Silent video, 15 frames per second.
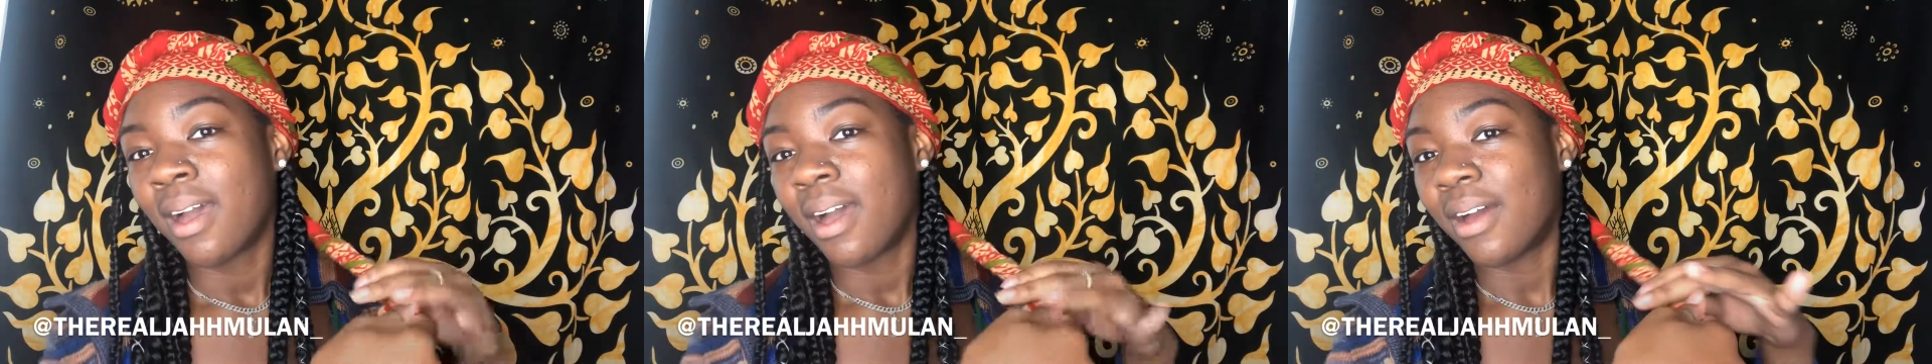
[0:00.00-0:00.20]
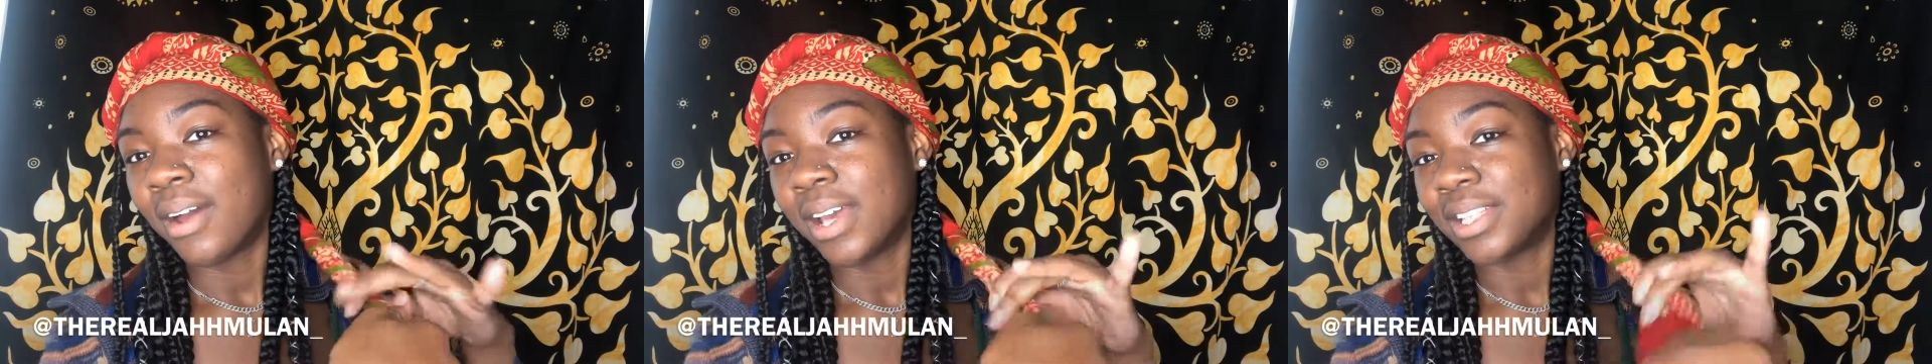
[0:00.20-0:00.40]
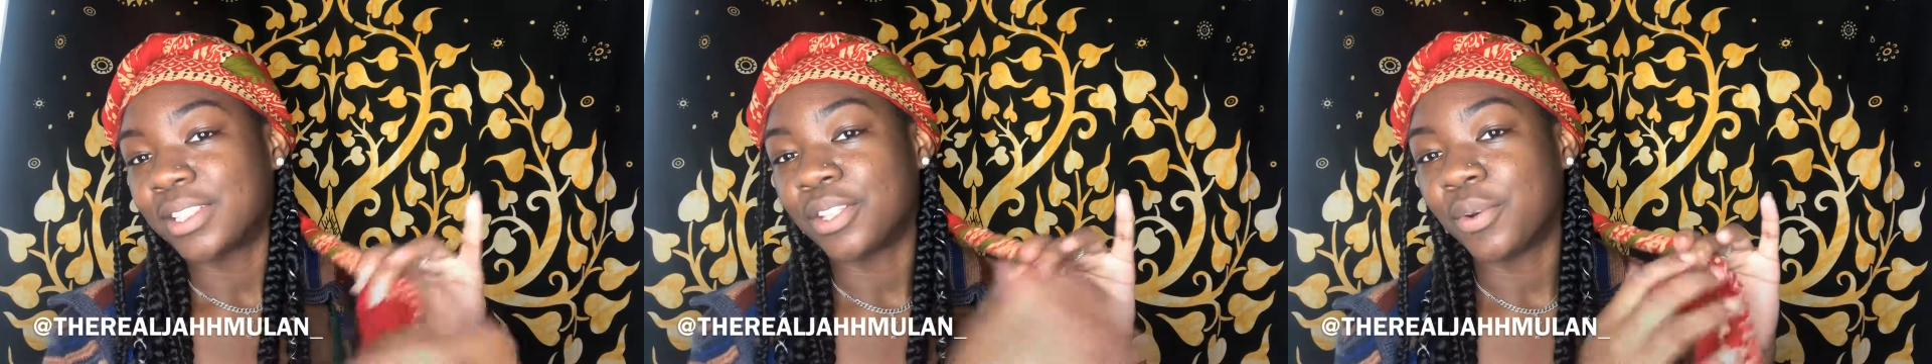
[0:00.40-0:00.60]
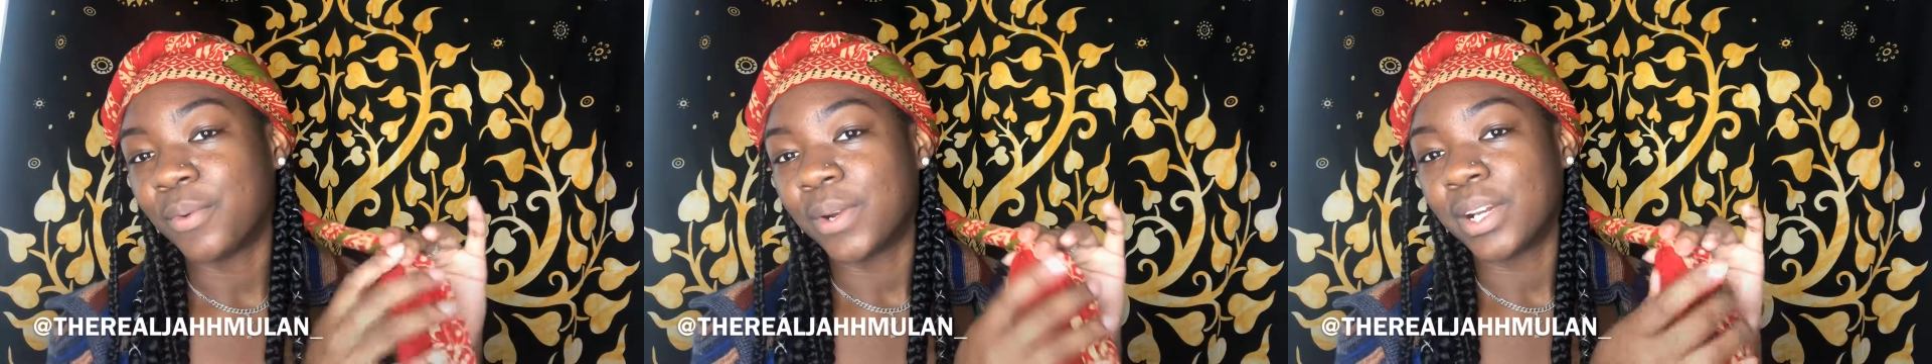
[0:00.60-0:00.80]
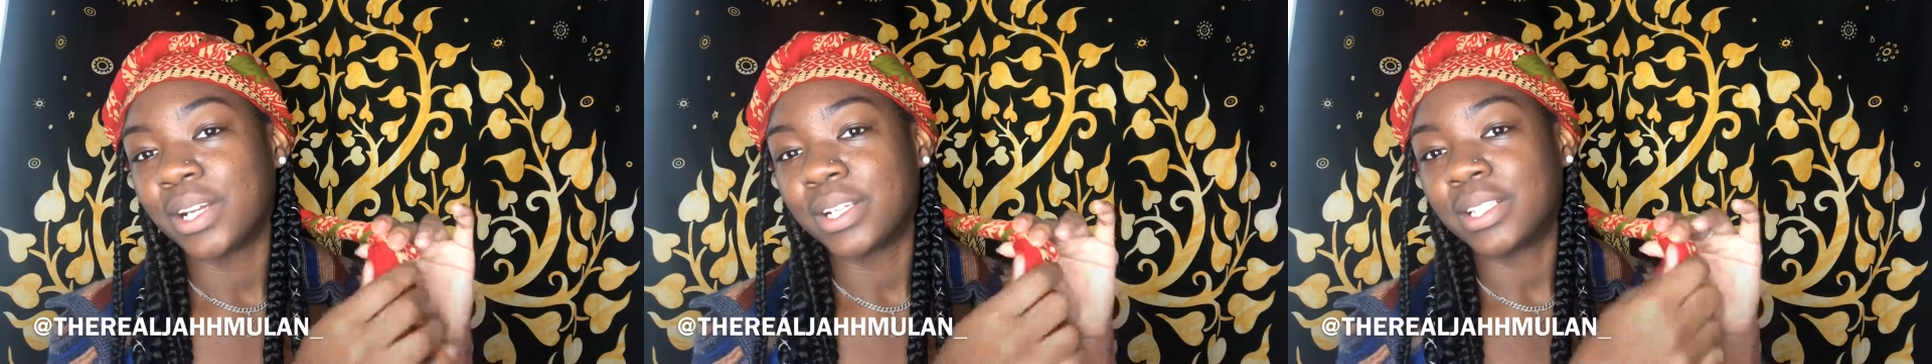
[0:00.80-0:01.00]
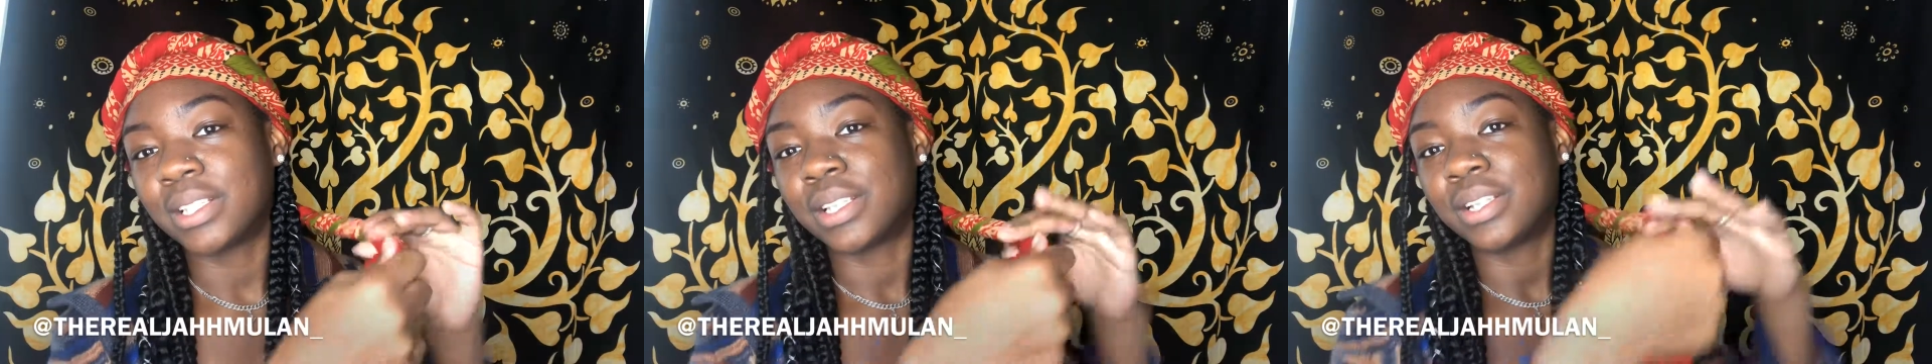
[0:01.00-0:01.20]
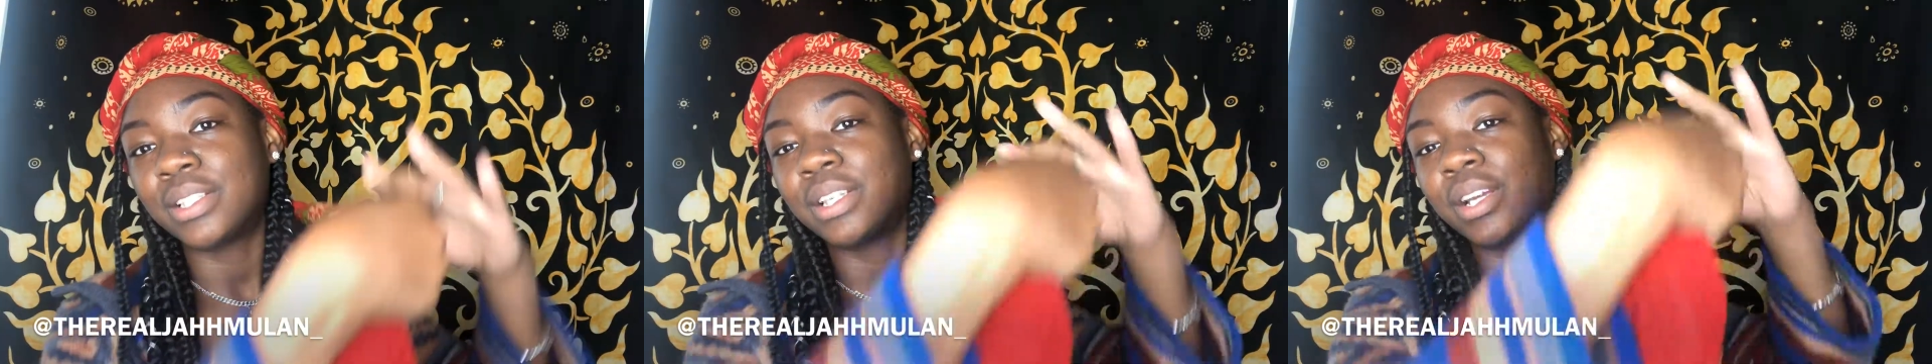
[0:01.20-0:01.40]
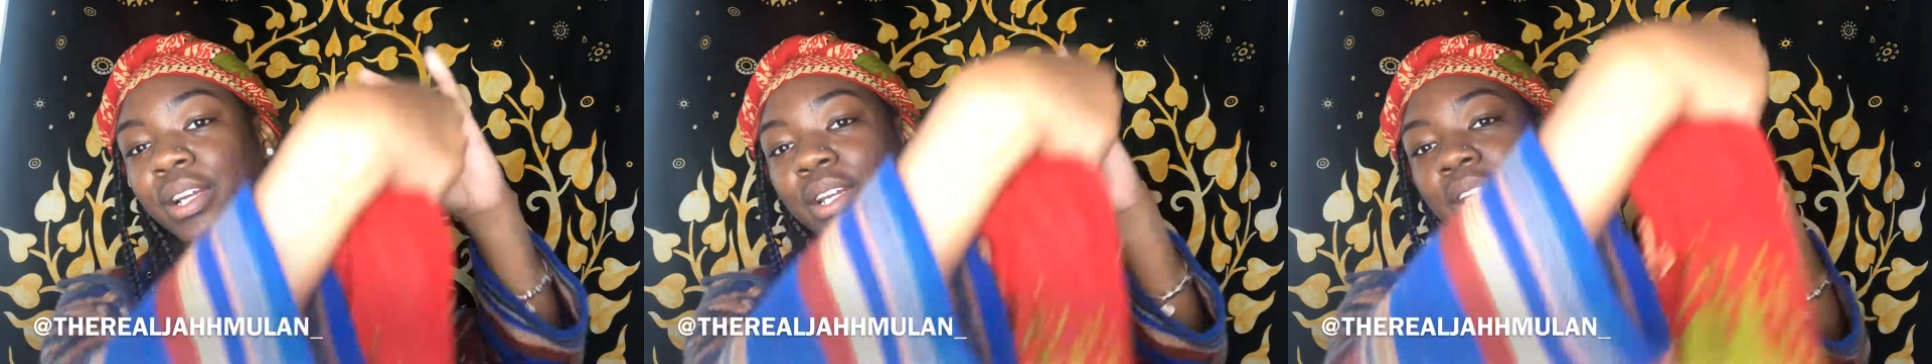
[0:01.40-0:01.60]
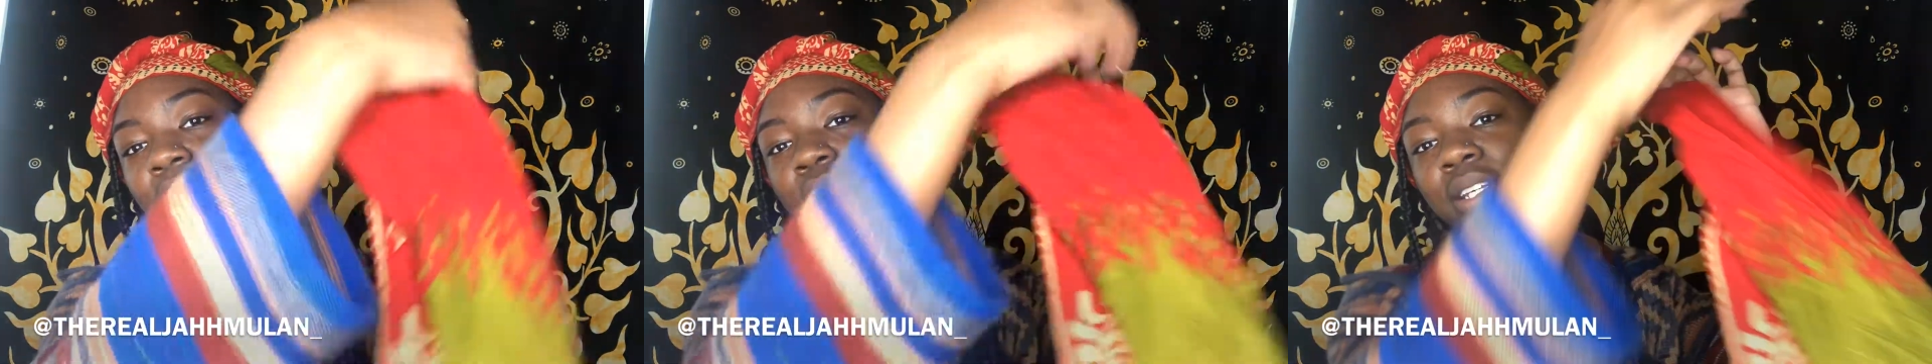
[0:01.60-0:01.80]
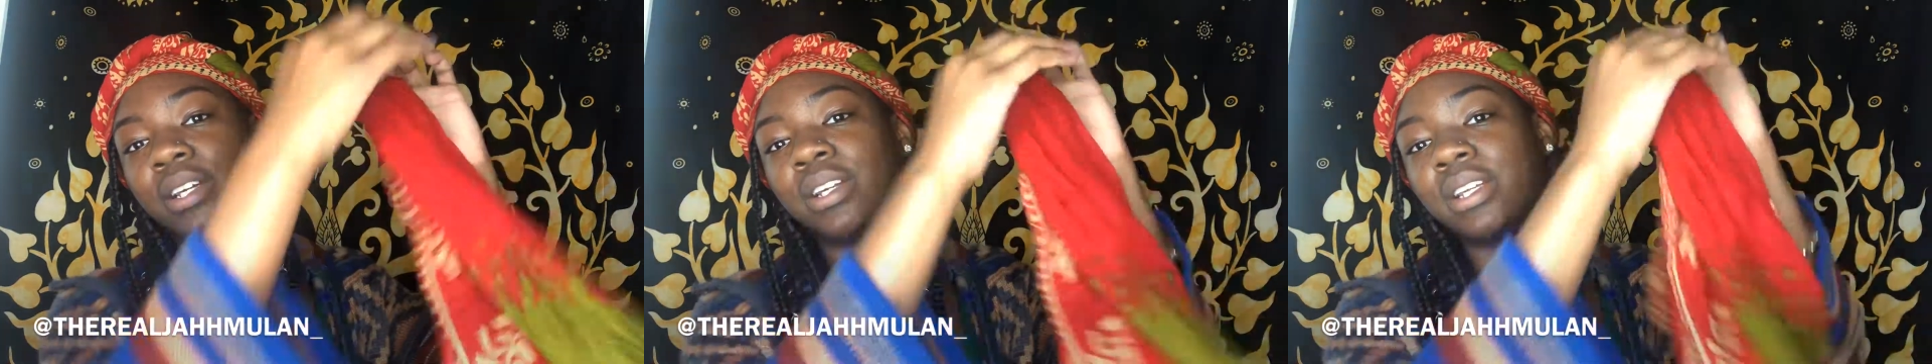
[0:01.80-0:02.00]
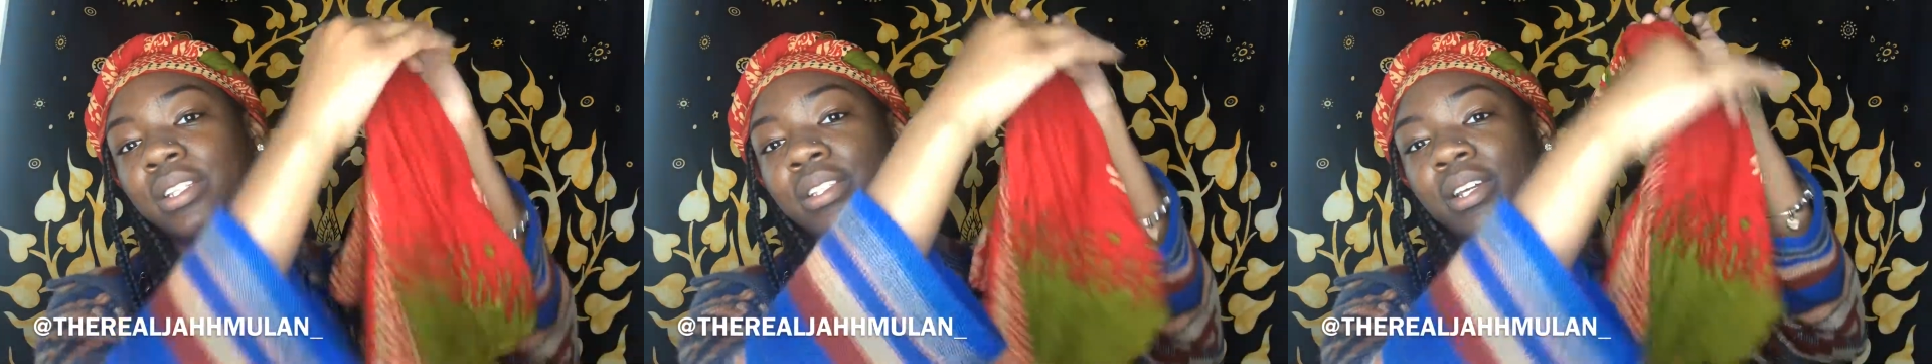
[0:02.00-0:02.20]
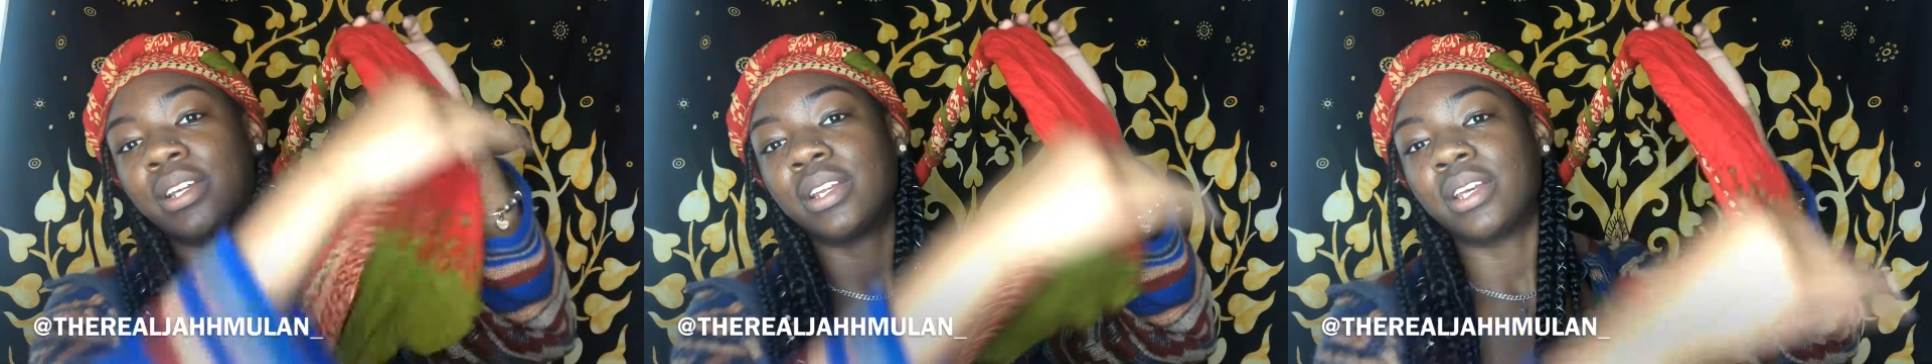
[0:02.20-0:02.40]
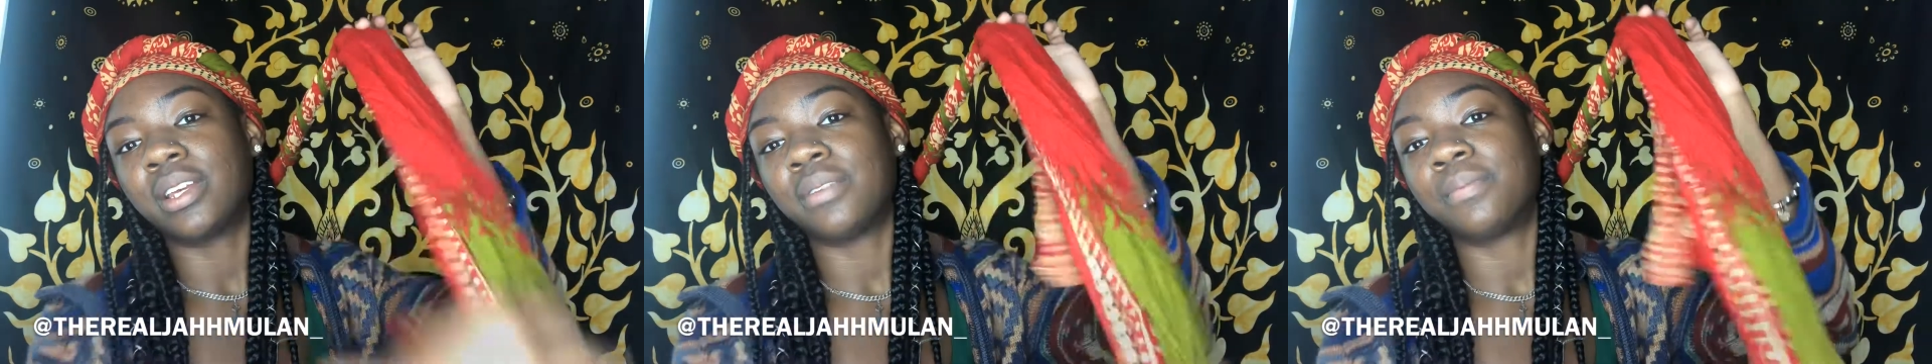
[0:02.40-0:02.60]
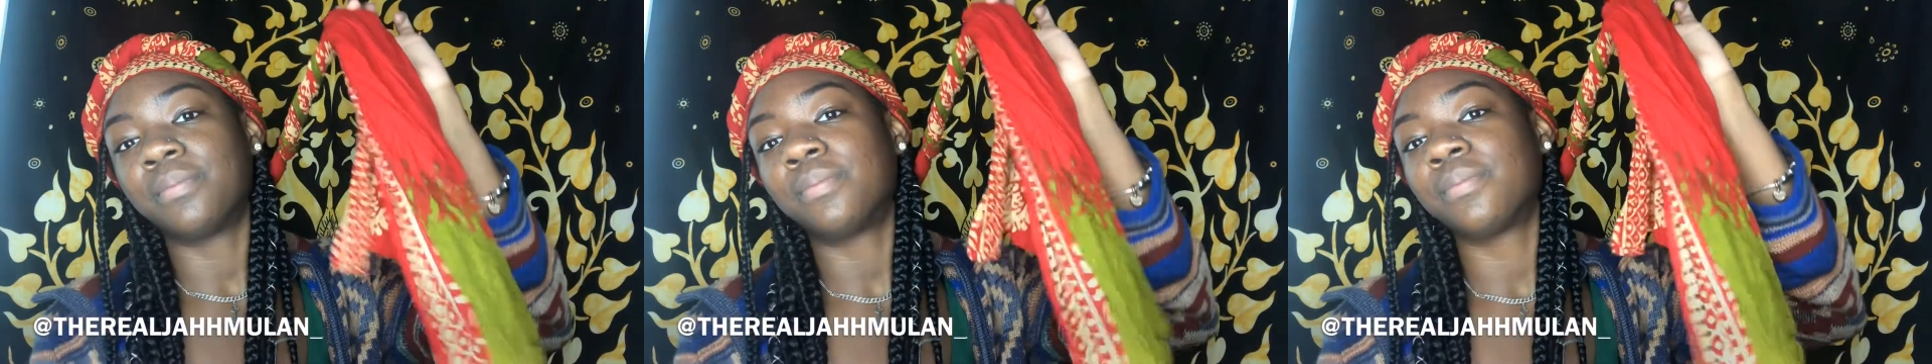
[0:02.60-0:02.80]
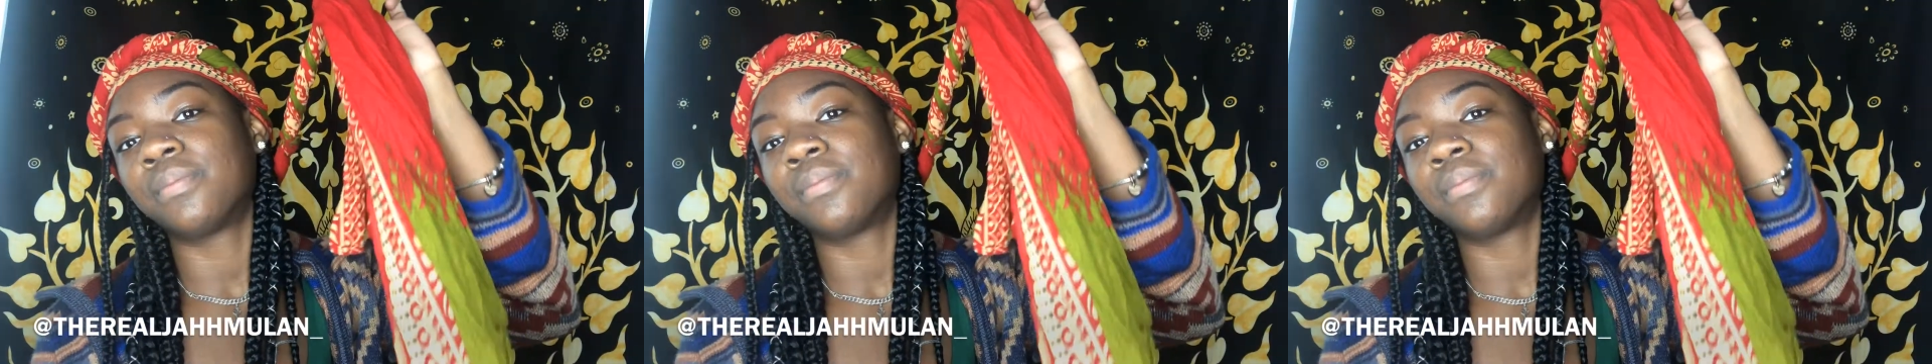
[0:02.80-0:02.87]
All right, so we're still turning, turning, turning,